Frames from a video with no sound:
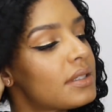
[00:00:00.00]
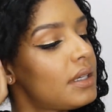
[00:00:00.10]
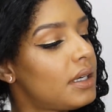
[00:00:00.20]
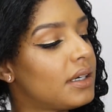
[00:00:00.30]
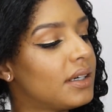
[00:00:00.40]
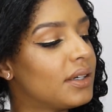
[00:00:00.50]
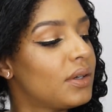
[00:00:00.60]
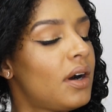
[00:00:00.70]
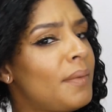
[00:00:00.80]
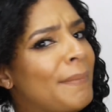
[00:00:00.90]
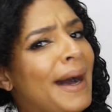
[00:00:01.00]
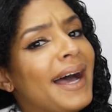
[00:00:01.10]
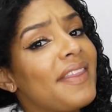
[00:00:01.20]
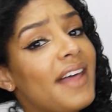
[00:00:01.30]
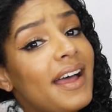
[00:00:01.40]
So, oh
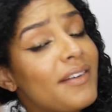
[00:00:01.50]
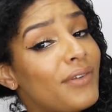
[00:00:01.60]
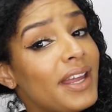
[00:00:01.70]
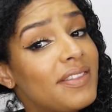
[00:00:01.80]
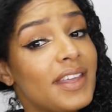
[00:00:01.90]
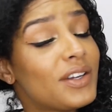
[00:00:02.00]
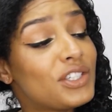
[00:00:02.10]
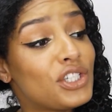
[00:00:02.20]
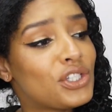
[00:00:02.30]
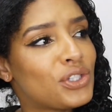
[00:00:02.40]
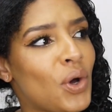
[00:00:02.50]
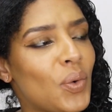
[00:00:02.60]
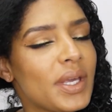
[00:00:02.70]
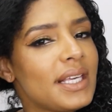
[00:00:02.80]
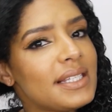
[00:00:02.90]
my, that right there is just
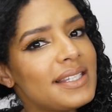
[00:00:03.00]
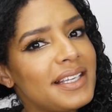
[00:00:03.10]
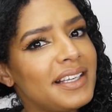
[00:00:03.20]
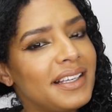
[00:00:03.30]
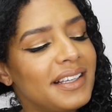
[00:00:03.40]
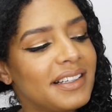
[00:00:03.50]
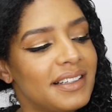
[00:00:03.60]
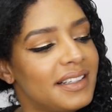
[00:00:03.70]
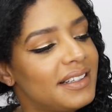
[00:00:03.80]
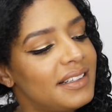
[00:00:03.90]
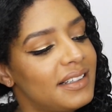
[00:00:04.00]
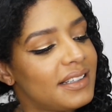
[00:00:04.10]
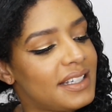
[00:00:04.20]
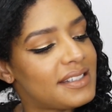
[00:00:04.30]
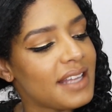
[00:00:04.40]
so easy.
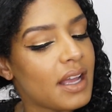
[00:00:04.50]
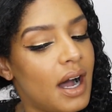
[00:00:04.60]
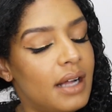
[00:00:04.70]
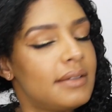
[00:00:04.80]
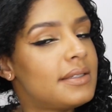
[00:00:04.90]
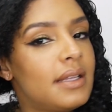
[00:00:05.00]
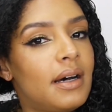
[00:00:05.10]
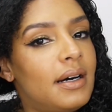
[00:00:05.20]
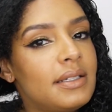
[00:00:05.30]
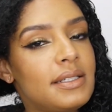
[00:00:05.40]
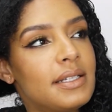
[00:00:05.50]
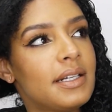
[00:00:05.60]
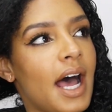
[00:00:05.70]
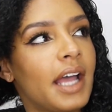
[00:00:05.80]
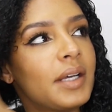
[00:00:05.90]
It's like
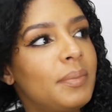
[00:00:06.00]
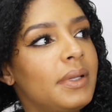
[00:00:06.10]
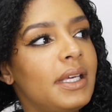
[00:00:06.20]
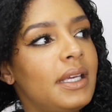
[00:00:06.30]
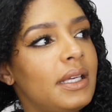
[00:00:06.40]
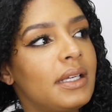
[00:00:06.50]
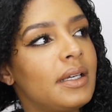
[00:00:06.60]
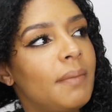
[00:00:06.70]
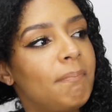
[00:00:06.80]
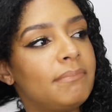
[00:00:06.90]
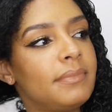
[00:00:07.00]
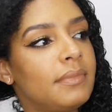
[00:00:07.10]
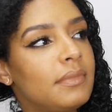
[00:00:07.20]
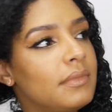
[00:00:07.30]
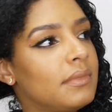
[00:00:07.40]
undeniably
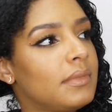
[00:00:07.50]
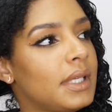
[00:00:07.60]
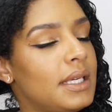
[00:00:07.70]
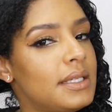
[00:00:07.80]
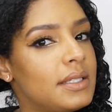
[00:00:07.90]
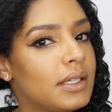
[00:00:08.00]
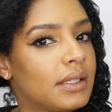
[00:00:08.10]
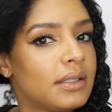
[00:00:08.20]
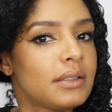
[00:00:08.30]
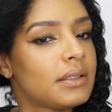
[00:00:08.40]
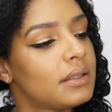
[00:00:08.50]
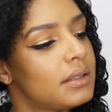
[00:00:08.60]
easier.